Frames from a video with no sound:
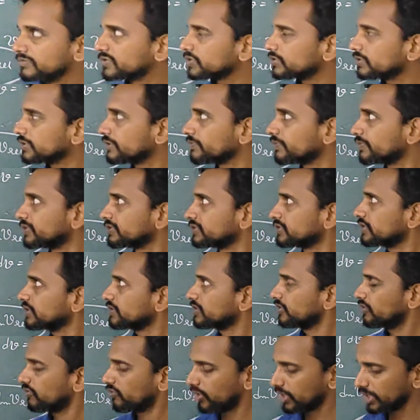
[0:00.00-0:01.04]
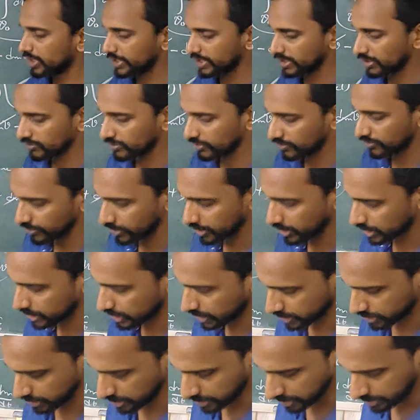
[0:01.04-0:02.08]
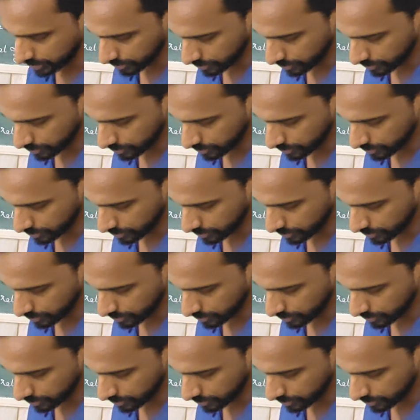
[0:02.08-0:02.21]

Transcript: So it depends on quality of the fuel that you are